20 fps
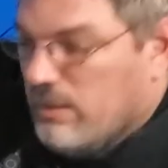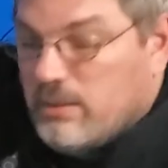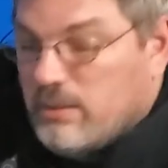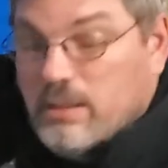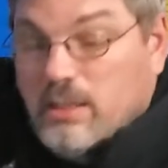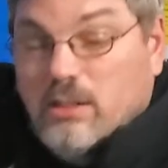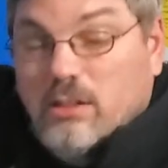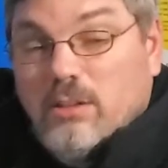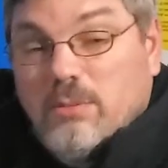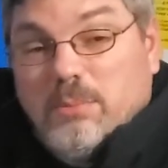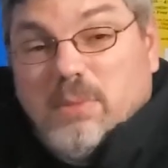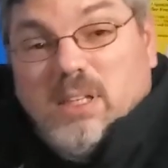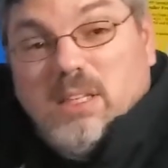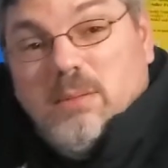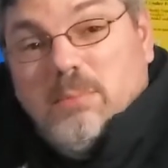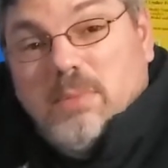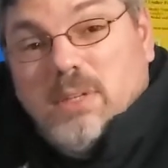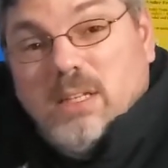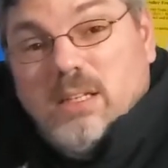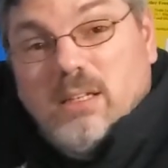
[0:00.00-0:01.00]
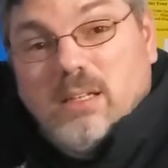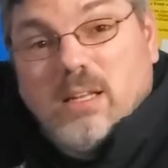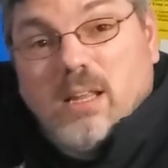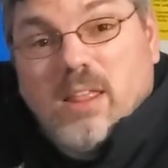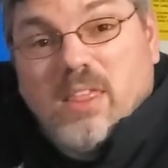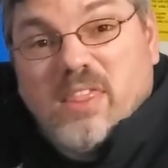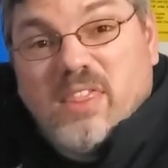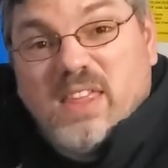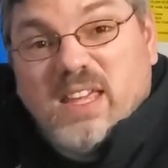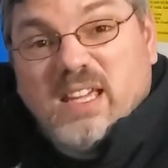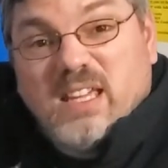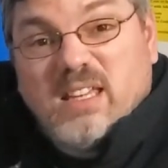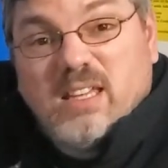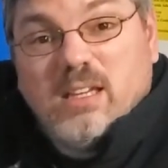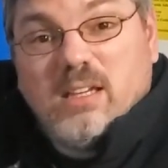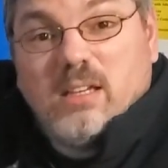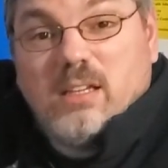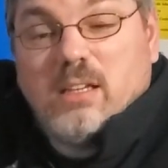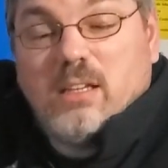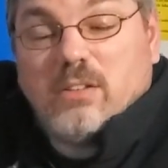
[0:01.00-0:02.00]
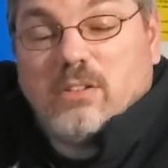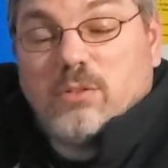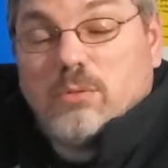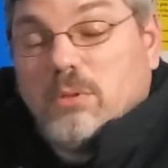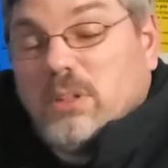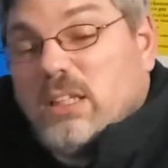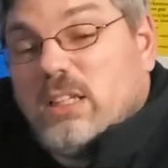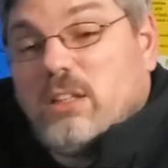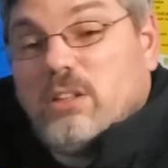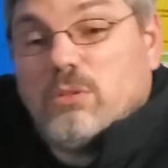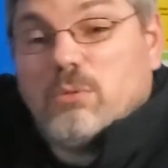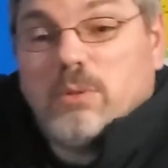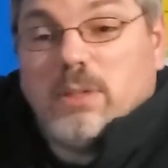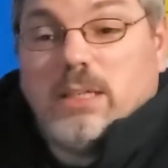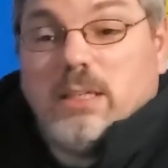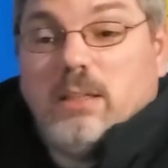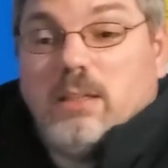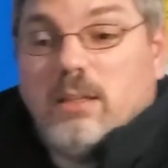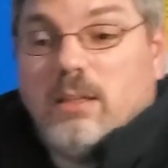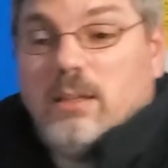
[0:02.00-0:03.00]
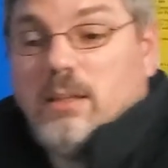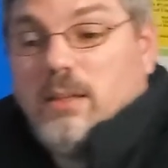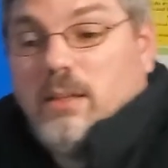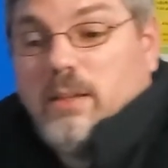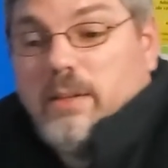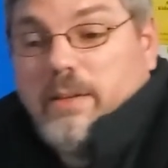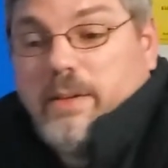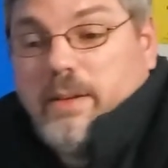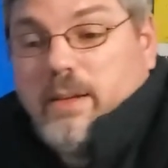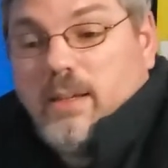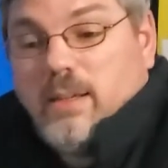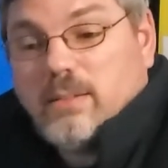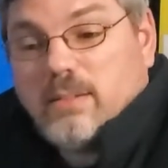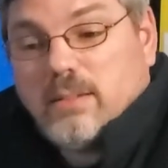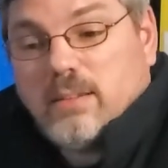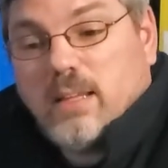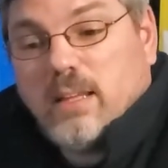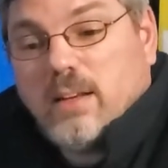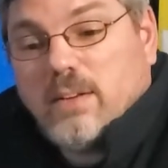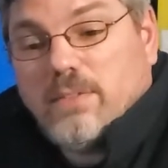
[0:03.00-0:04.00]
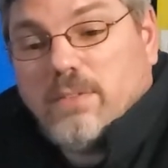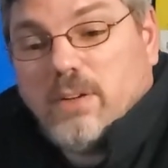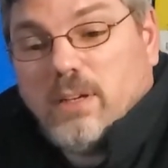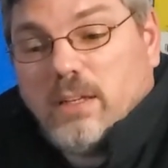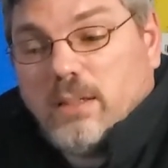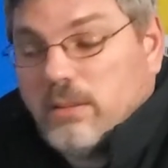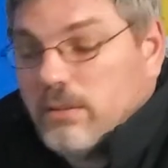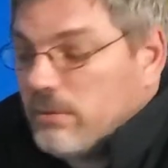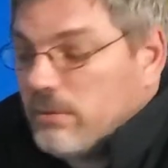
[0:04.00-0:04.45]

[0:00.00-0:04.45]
Not only being a bit thick, it's a really good read. It's a lot of fun.